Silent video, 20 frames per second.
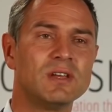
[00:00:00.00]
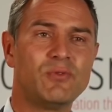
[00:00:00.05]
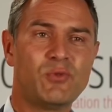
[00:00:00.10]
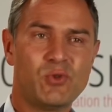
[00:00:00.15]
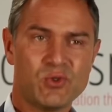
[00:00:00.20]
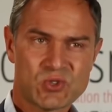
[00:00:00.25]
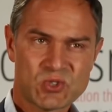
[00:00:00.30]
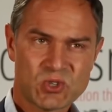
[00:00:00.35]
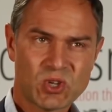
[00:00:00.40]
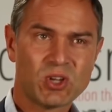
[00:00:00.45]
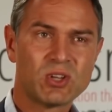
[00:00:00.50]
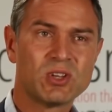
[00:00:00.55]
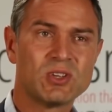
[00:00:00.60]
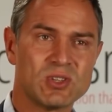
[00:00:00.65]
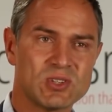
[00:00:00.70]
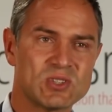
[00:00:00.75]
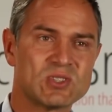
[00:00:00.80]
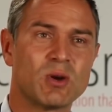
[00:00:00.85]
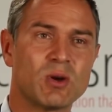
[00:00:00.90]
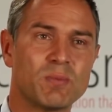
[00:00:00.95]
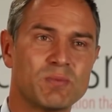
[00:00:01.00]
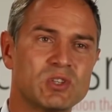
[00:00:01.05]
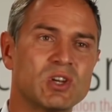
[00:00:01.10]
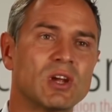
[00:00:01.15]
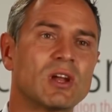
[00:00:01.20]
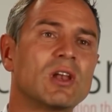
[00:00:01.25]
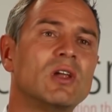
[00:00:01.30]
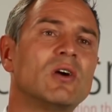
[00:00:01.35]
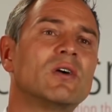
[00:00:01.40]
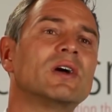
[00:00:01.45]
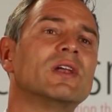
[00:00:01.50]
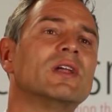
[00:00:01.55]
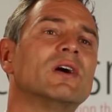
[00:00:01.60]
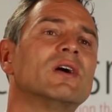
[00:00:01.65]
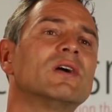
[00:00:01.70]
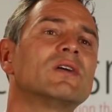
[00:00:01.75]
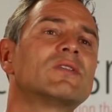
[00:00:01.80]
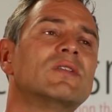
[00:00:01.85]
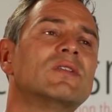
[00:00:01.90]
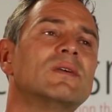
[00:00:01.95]
if you study the subject long
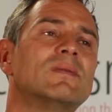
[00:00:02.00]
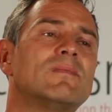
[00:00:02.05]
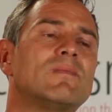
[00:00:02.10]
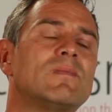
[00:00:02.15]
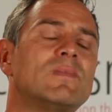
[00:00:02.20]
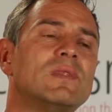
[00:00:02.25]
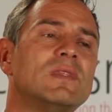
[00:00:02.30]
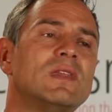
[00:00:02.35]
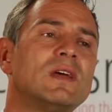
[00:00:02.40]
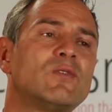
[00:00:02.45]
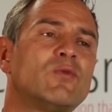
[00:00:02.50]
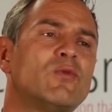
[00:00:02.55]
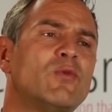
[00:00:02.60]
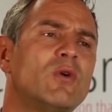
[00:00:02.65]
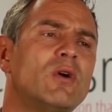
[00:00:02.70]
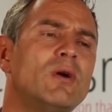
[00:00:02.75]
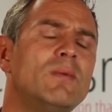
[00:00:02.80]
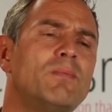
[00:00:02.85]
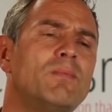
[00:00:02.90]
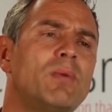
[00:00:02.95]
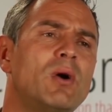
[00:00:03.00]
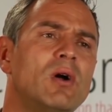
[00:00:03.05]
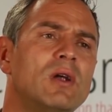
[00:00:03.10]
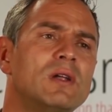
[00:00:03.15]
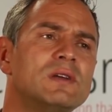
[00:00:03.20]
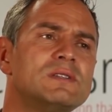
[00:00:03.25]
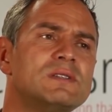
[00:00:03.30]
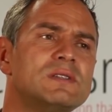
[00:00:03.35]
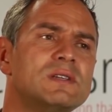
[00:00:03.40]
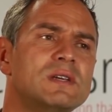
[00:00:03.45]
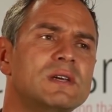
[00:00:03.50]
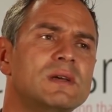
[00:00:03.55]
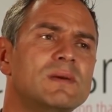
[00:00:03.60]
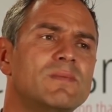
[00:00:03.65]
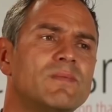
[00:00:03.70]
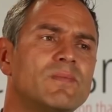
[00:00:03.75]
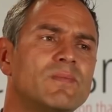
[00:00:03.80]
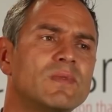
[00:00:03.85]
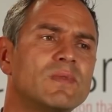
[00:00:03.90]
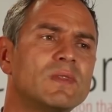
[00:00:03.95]
enough, that foreign policy
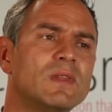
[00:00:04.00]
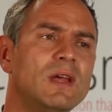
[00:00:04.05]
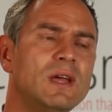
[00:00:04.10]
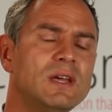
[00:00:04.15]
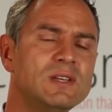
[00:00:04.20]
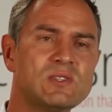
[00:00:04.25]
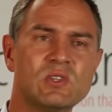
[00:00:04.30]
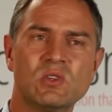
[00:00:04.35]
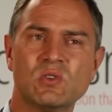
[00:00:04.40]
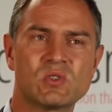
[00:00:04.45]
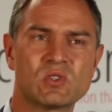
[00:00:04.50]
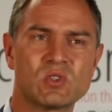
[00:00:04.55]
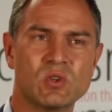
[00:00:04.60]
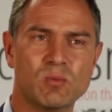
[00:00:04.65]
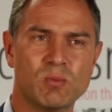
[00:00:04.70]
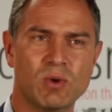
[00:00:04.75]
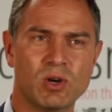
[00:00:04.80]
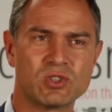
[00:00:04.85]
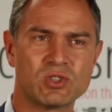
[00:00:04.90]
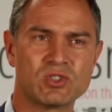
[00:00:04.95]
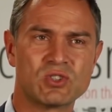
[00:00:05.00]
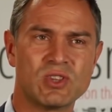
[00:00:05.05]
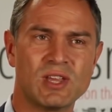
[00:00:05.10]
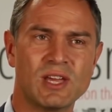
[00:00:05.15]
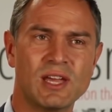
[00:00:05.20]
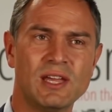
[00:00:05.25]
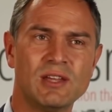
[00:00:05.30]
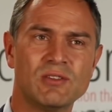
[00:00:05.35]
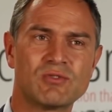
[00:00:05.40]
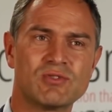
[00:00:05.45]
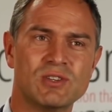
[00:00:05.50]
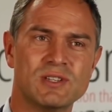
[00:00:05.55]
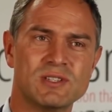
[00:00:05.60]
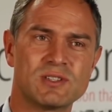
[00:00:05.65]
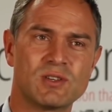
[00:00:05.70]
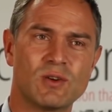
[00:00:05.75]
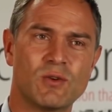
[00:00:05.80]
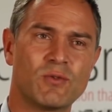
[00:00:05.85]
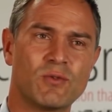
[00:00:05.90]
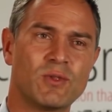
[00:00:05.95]
is not so much the
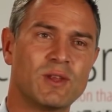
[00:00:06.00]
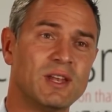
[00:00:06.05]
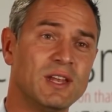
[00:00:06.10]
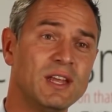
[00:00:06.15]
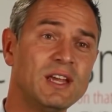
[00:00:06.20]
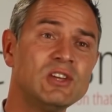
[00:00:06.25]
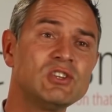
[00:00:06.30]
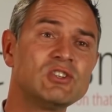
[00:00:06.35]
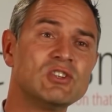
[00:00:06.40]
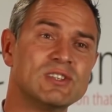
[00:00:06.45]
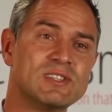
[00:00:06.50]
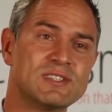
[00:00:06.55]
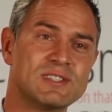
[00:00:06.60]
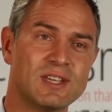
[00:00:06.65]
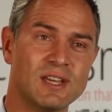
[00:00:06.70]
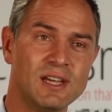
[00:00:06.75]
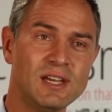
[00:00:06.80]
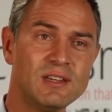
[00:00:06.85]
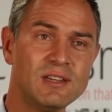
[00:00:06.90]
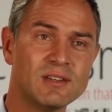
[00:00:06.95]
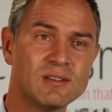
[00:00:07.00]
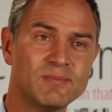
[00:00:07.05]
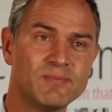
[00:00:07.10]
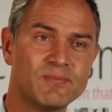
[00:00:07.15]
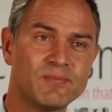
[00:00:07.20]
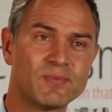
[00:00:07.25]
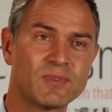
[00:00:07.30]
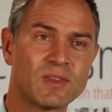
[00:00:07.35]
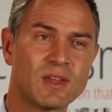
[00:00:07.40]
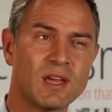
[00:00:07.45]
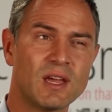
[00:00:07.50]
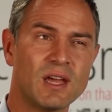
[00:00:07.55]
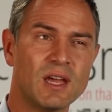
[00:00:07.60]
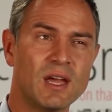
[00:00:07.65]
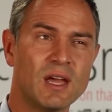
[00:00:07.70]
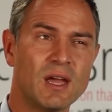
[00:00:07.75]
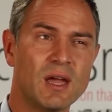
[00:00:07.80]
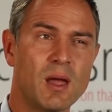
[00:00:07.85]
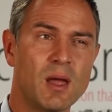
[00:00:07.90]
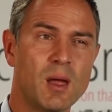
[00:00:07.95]
interest of the nation state,
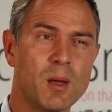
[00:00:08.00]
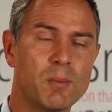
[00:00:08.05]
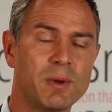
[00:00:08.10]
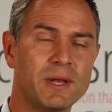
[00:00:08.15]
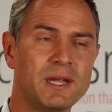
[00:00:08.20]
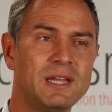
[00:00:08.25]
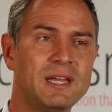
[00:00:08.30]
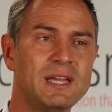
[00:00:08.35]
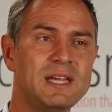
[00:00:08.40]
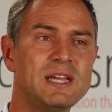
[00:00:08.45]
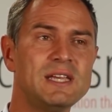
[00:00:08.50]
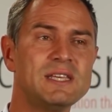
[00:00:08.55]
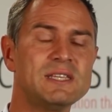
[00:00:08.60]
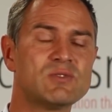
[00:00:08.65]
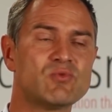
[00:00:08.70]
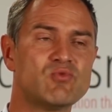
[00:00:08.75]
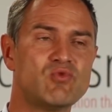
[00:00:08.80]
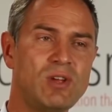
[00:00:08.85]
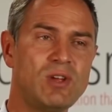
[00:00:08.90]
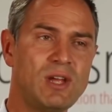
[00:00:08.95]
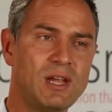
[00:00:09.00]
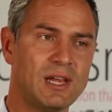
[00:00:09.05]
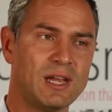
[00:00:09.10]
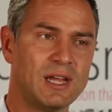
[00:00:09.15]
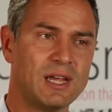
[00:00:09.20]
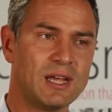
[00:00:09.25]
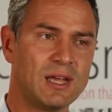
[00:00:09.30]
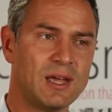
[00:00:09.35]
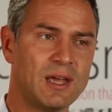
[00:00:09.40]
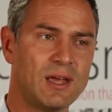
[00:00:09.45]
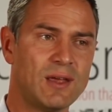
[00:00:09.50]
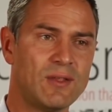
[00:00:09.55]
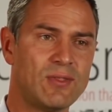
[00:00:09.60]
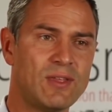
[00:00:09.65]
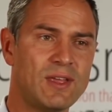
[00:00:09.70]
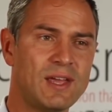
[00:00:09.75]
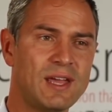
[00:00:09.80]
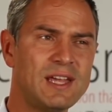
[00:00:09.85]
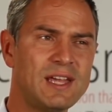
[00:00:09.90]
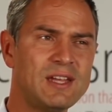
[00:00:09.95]
but it is really
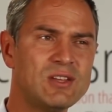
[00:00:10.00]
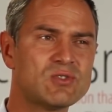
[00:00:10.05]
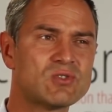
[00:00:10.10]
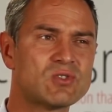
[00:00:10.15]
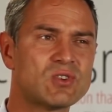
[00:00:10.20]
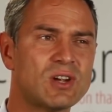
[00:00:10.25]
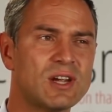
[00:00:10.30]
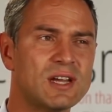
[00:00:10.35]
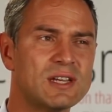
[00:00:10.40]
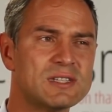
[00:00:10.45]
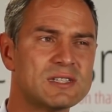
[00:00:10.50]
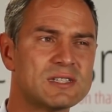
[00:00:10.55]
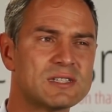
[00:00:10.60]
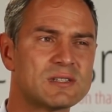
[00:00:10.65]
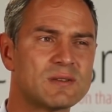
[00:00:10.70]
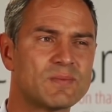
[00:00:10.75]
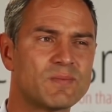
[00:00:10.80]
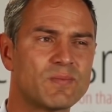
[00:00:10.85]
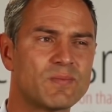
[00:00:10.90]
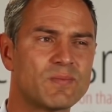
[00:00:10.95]
the interest